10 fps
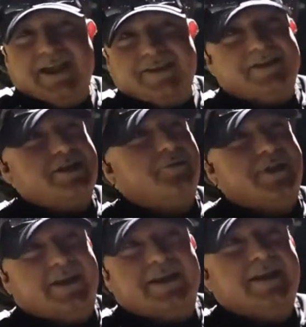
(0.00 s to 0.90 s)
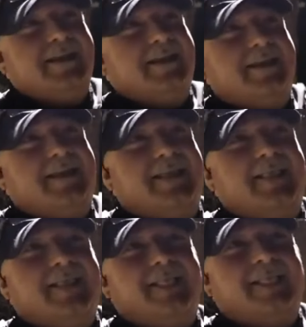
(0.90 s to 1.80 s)
That has nothing to do with it. See, I mean, it's
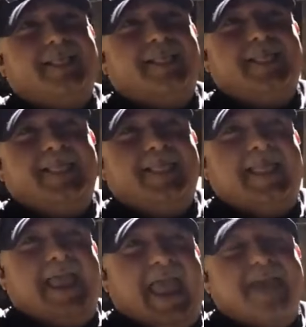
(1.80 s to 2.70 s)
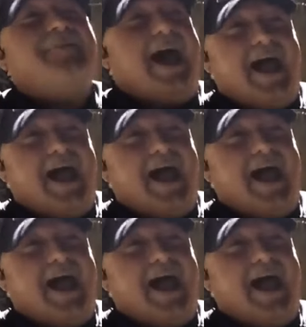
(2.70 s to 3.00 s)
just, it, it goes if into